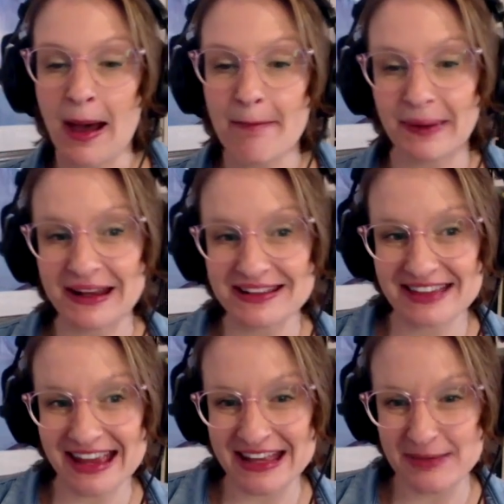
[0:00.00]
but
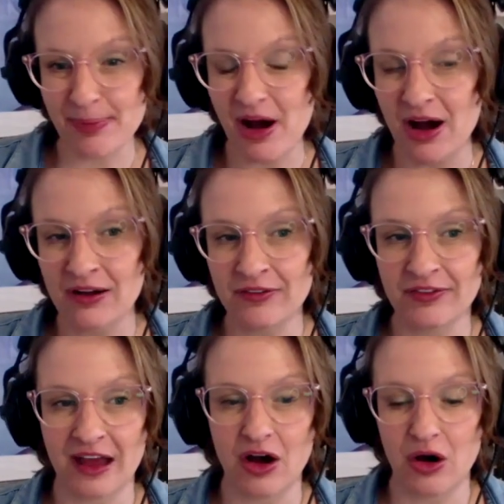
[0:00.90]
it's part of
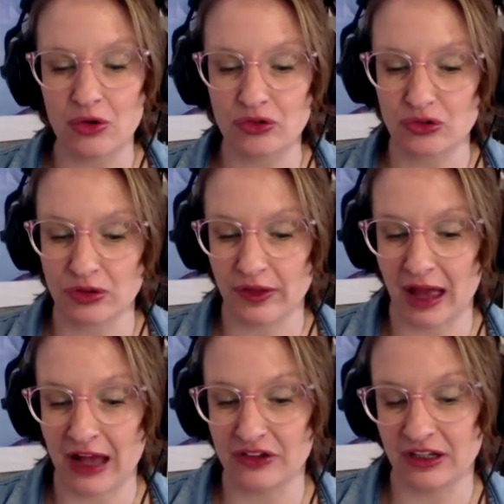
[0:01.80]
that whole story, that
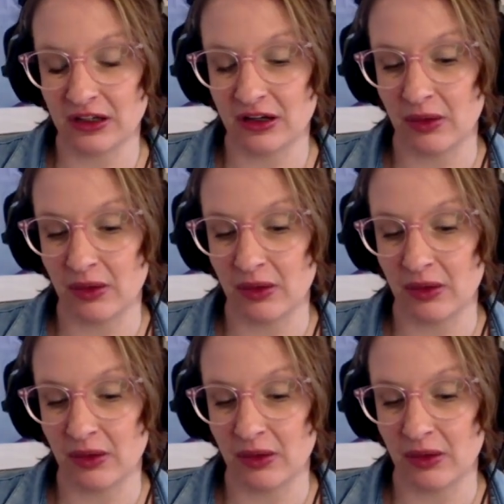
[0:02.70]
actually,